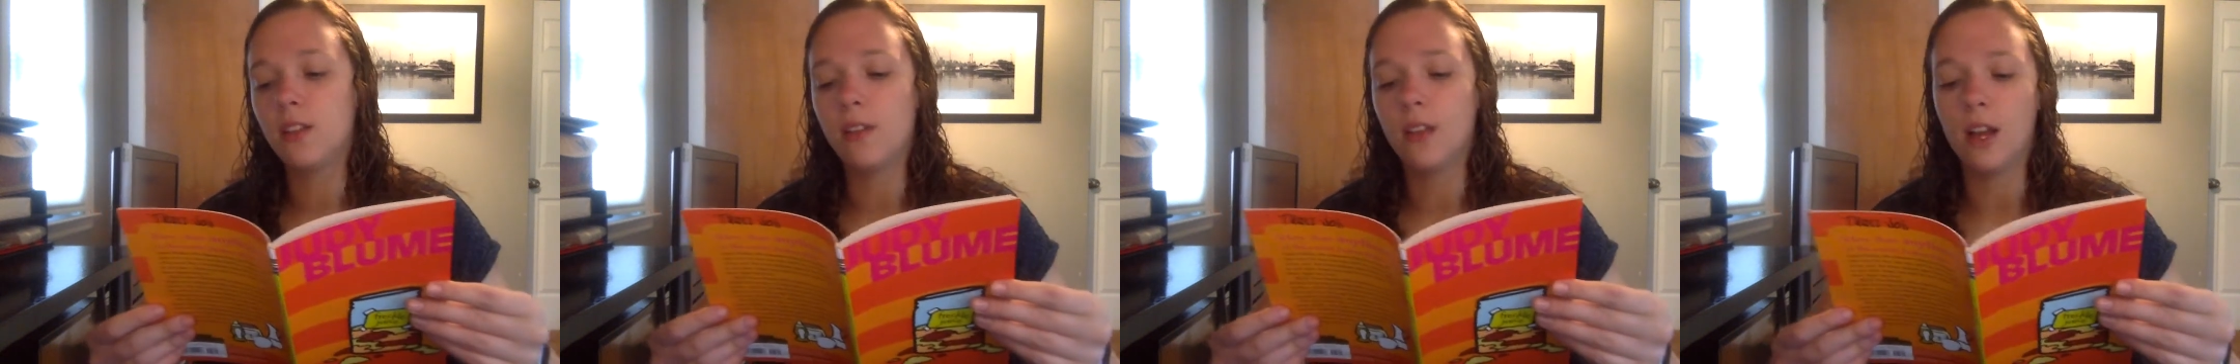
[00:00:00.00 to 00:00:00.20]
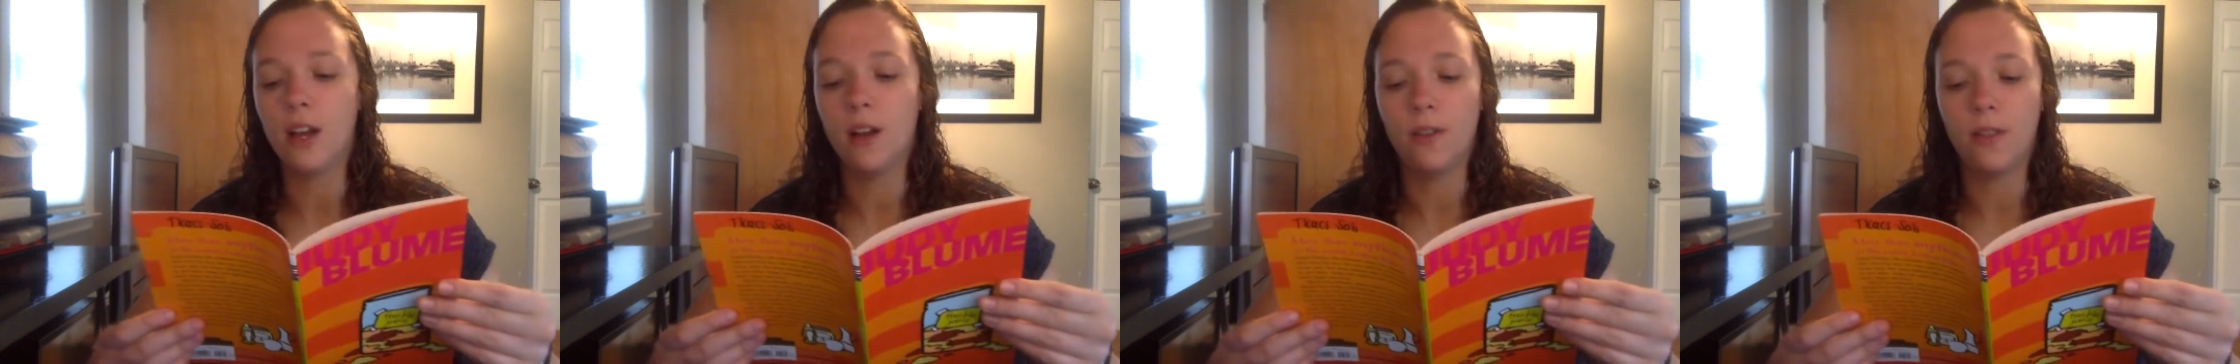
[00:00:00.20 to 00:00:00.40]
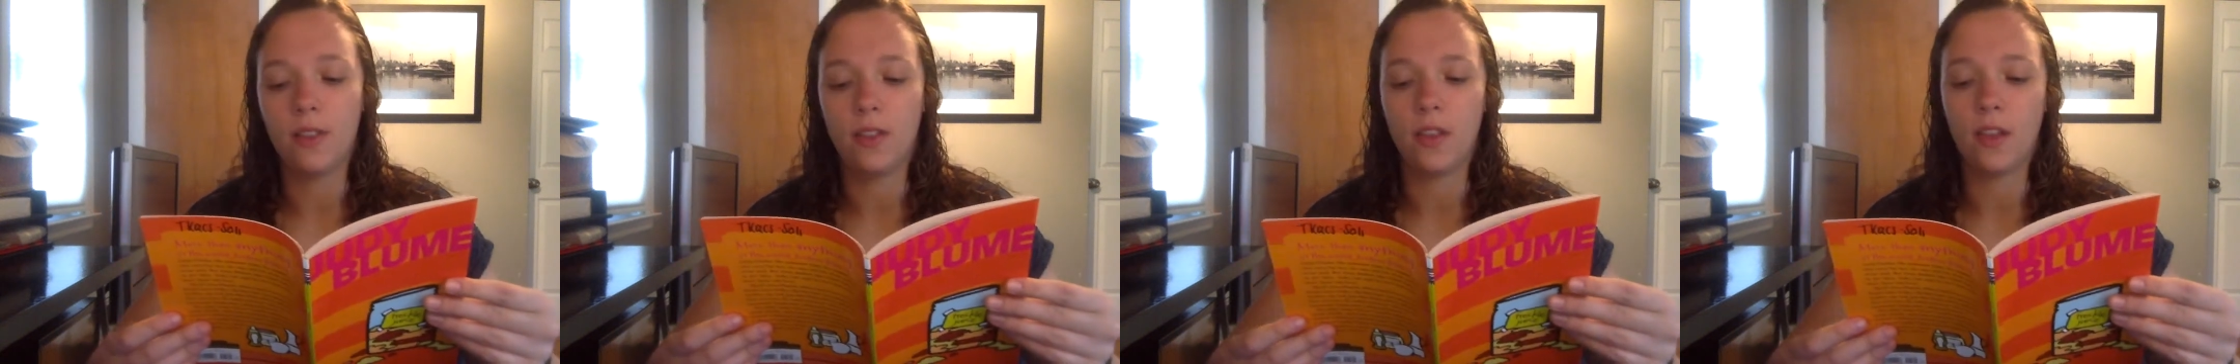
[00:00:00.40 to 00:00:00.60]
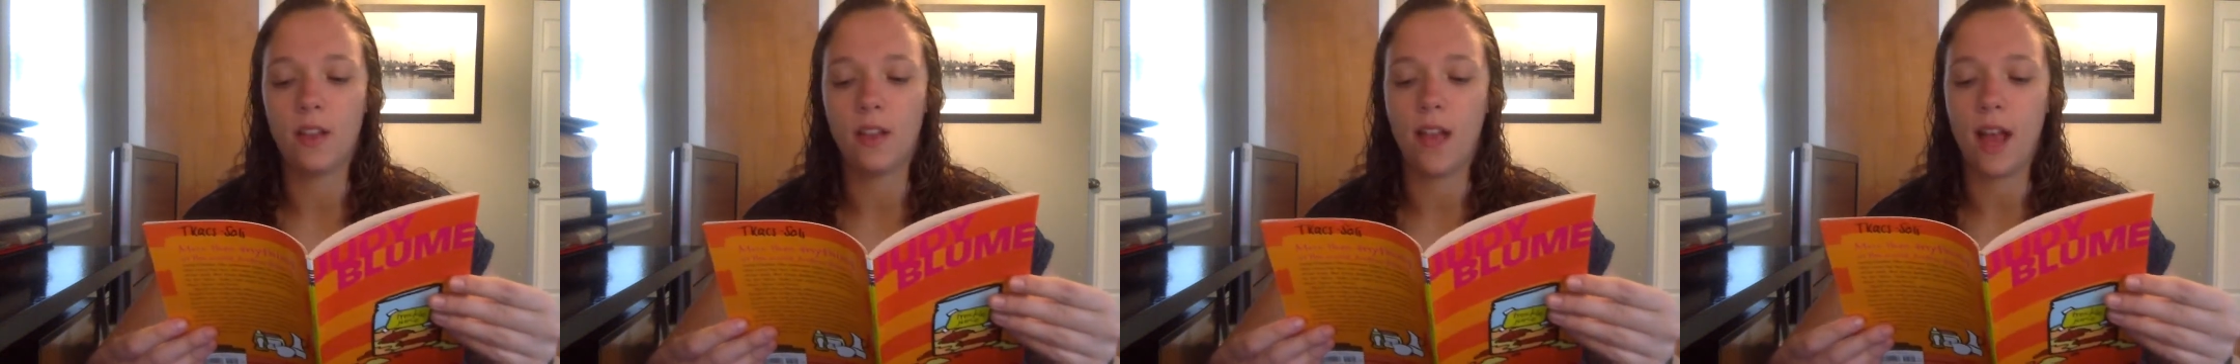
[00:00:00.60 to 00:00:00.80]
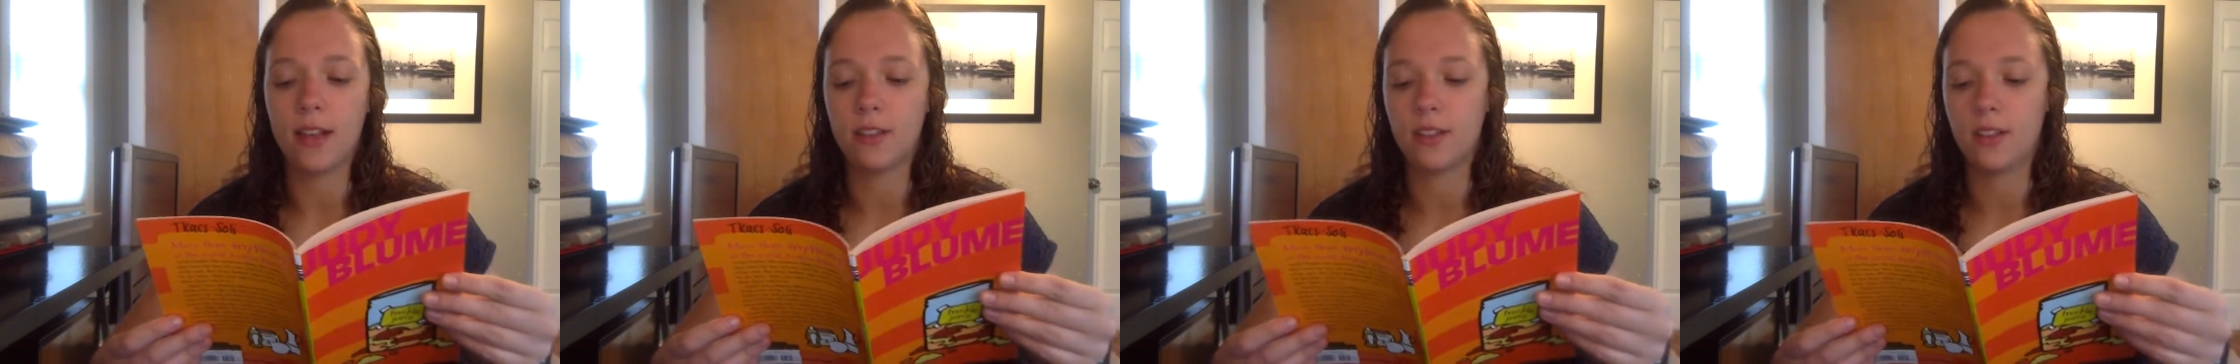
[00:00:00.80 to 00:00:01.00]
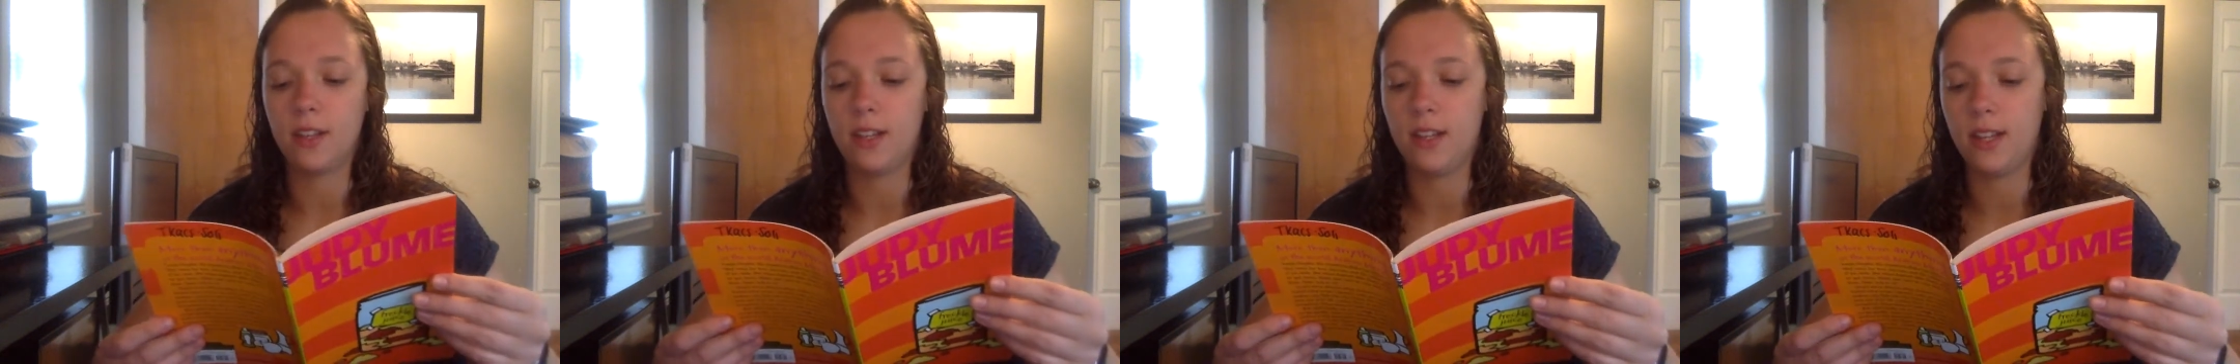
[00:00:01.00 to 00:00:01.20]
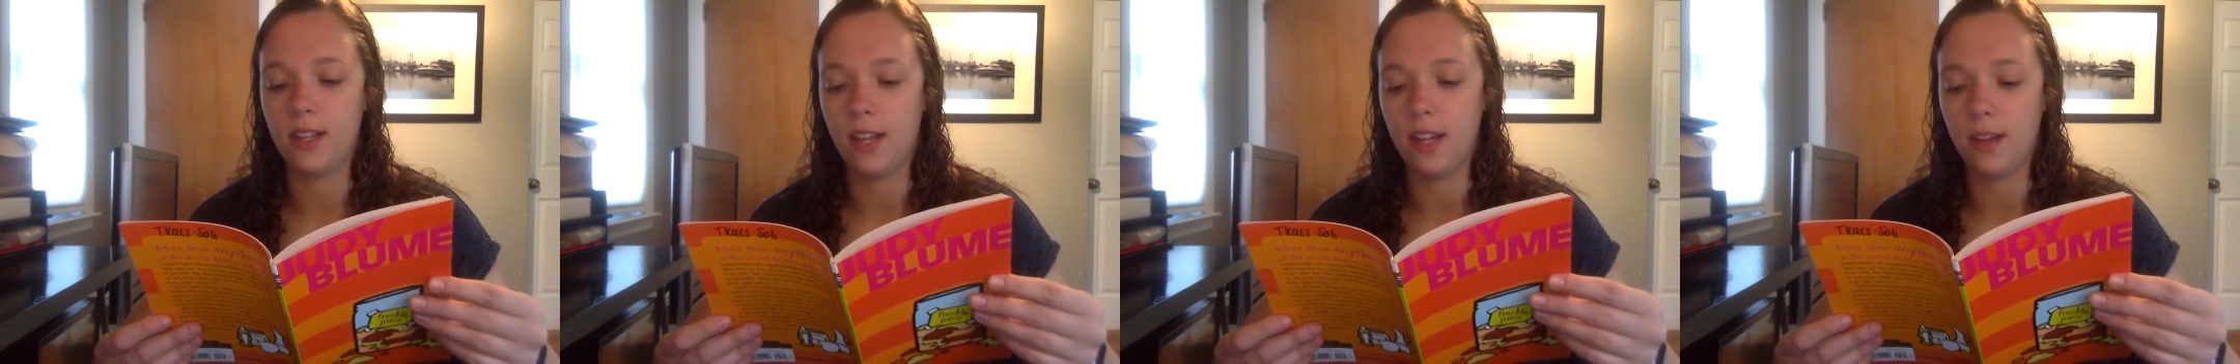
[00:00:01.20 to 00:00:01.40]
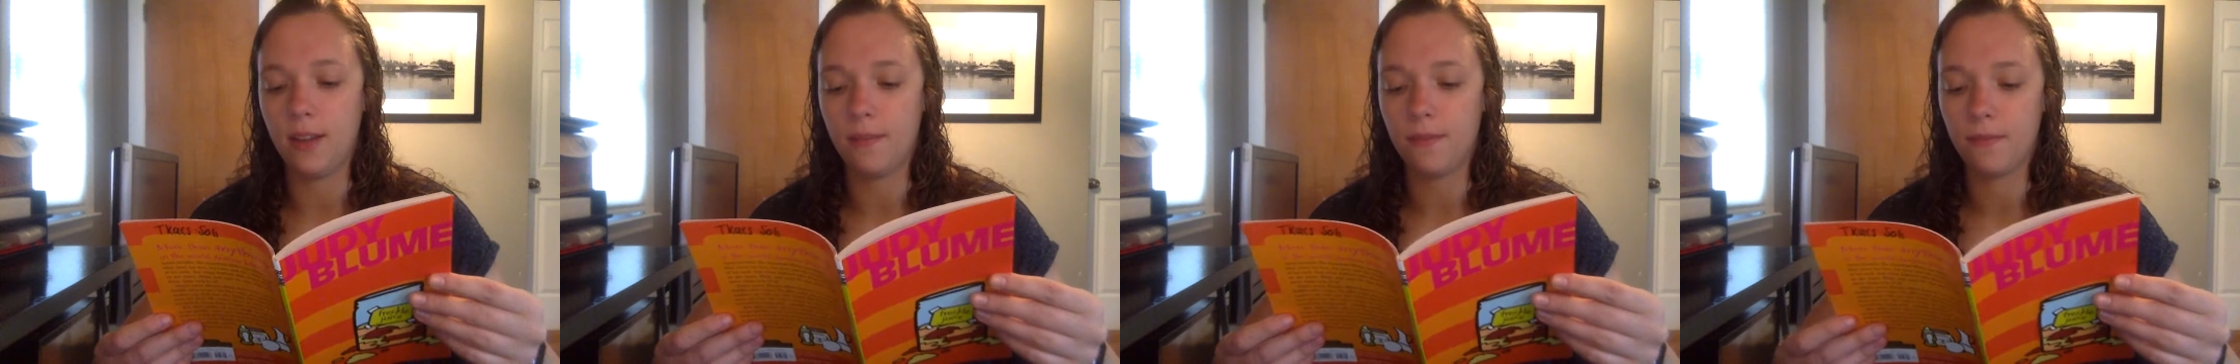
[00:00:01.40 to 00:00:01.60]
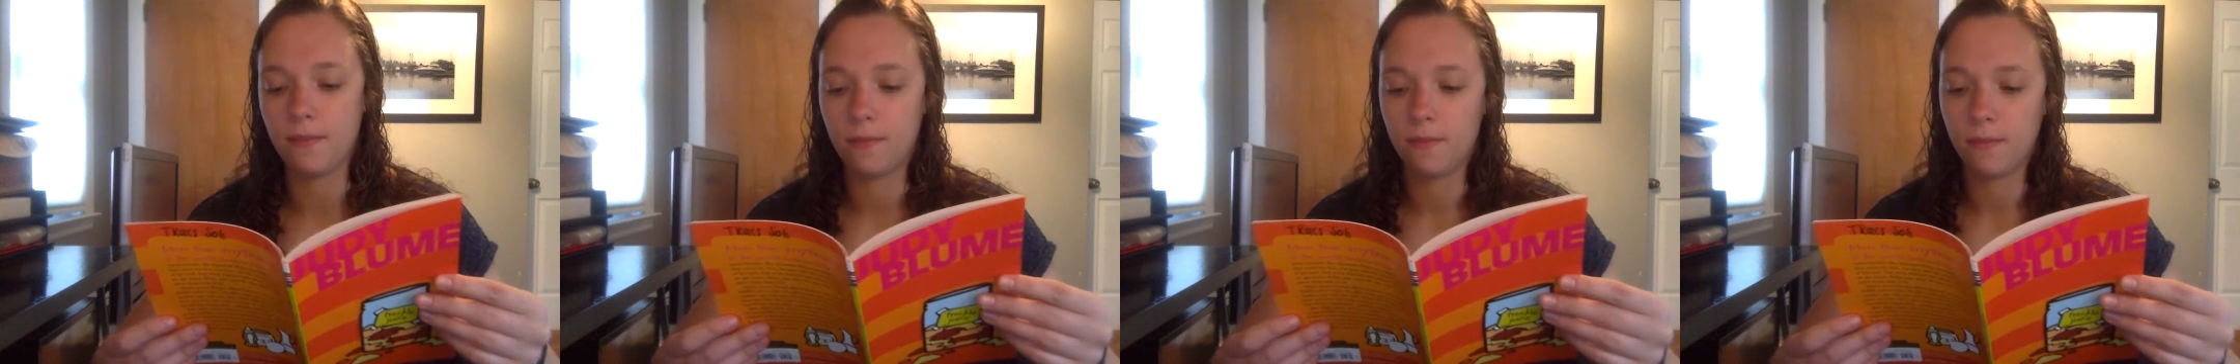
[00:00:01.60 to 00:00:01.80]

low that the class couldn't hear.